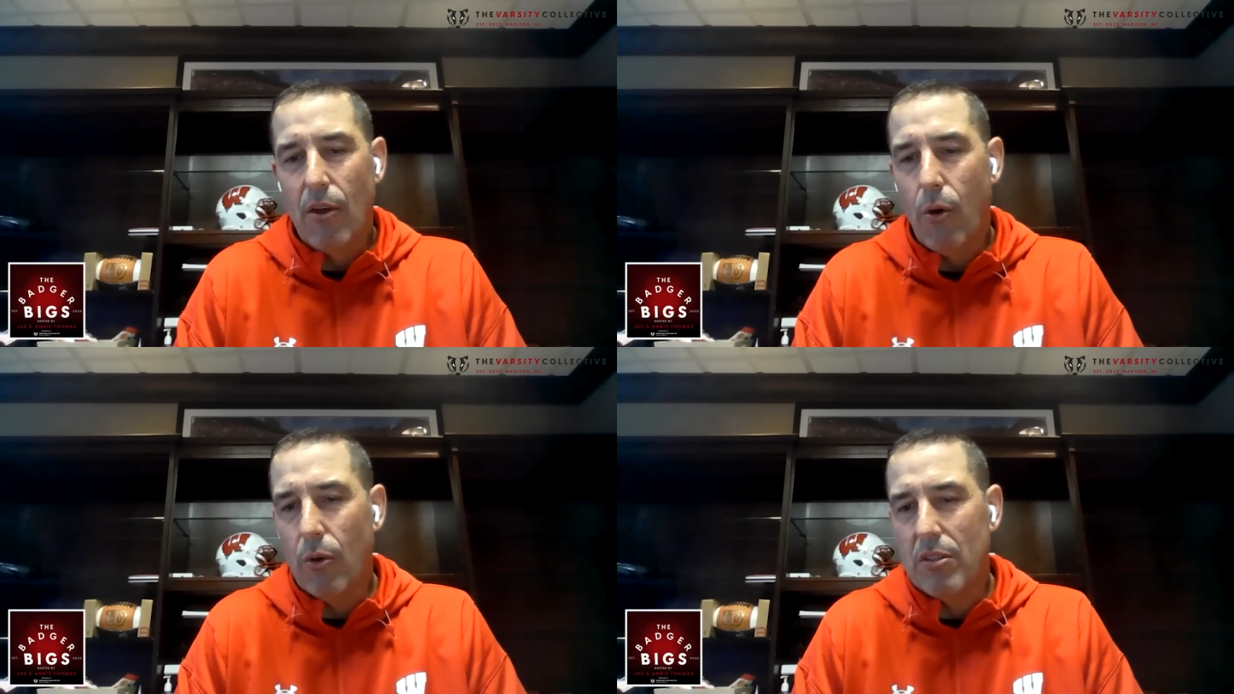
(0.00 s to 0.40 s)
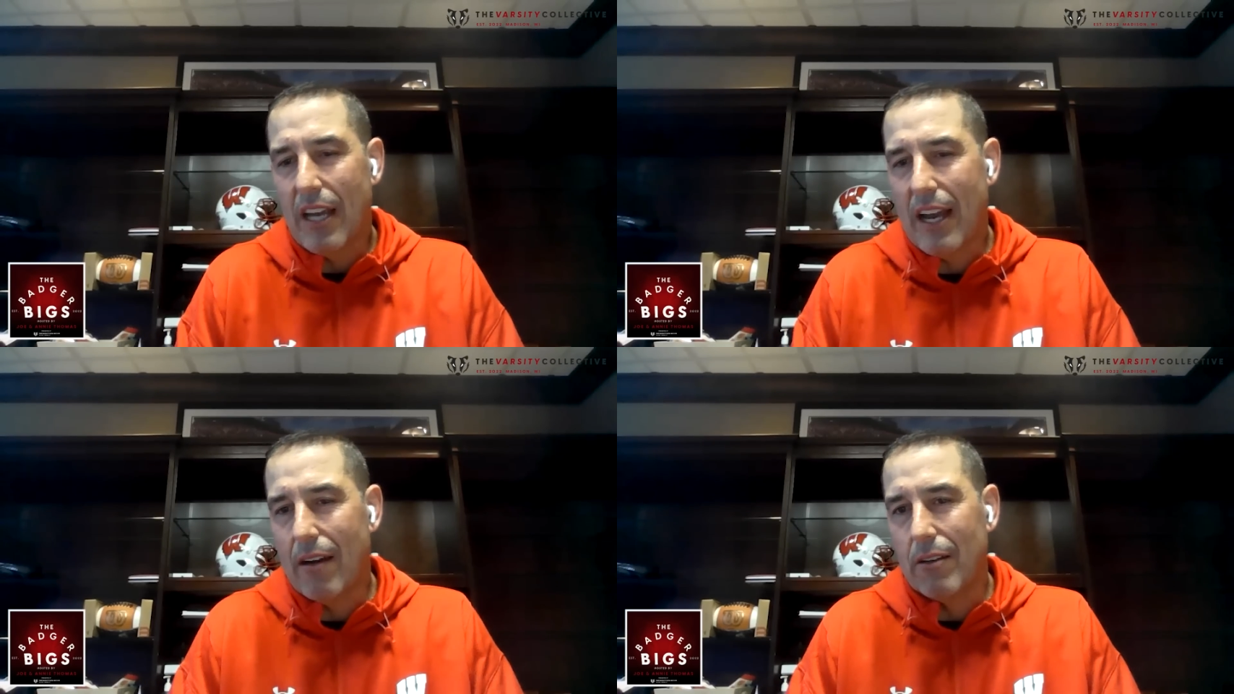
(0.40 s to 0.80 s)
whole
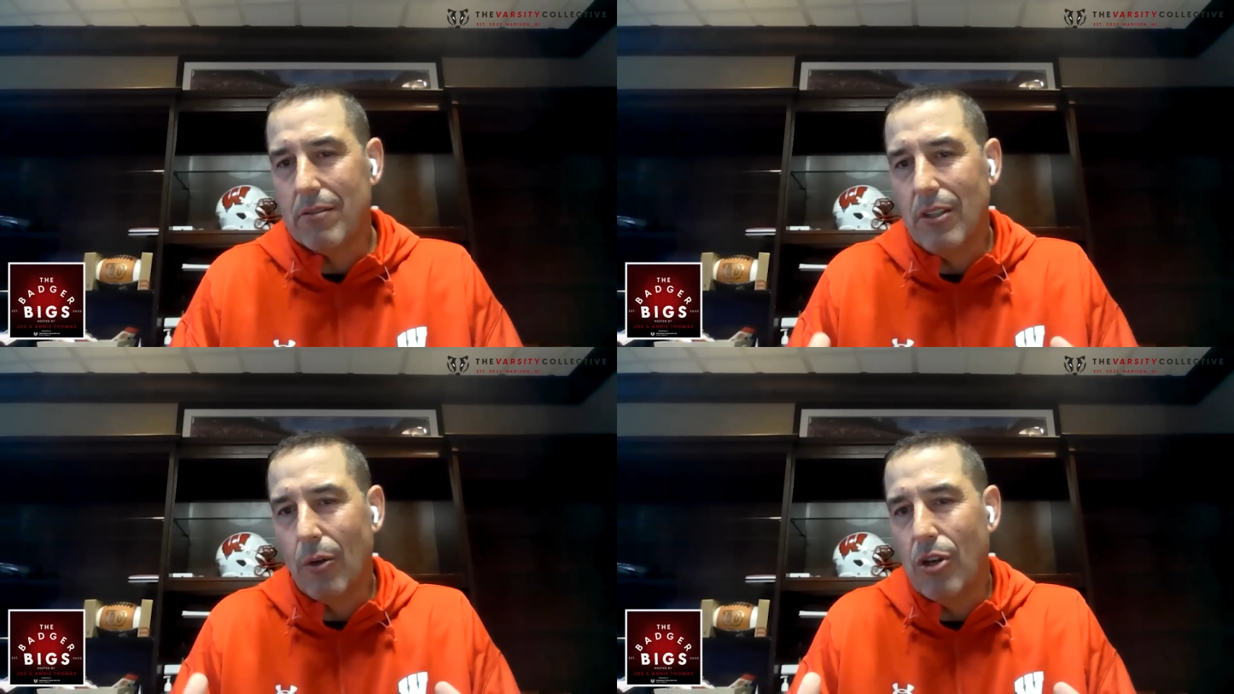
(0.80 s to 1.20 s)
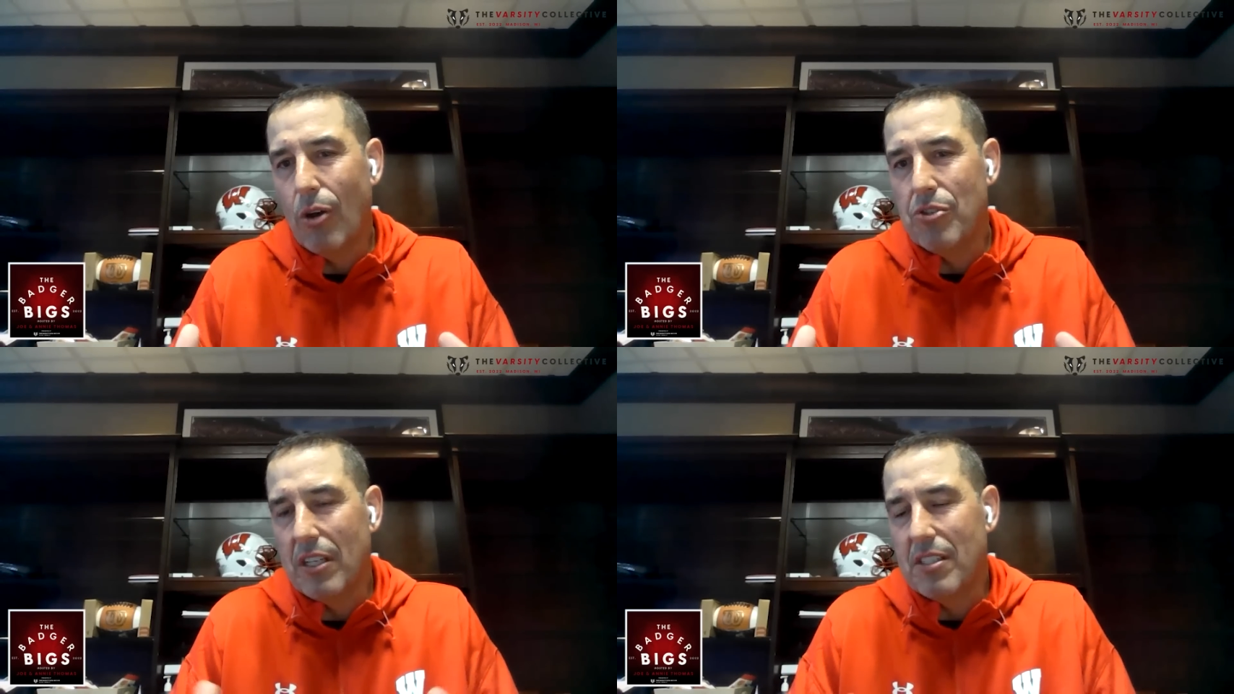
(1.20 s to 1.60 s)
entire,
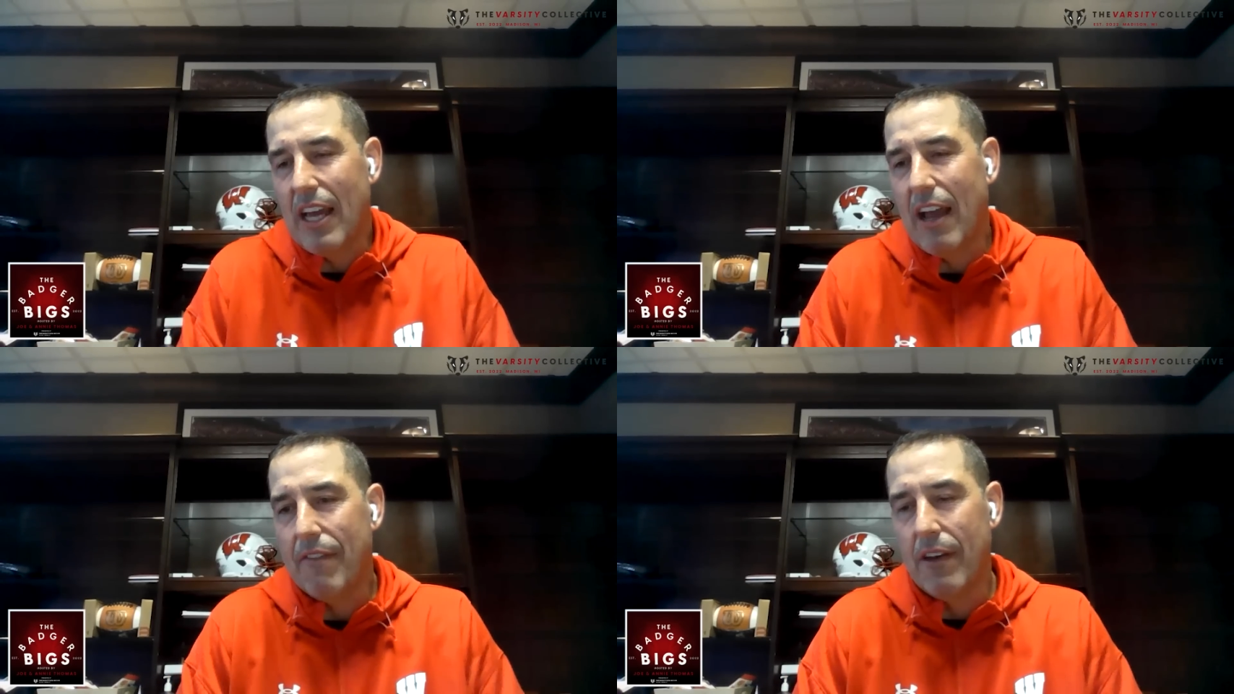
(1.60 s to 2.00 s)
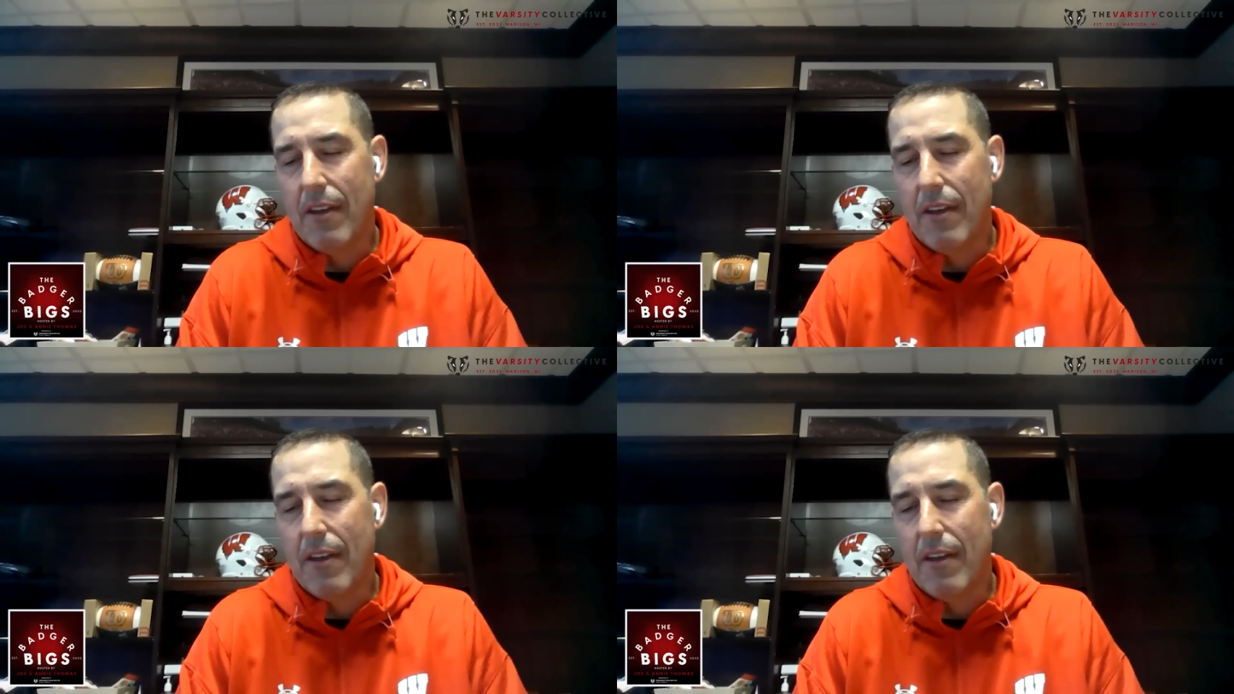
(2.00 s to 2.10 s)
coaching staff.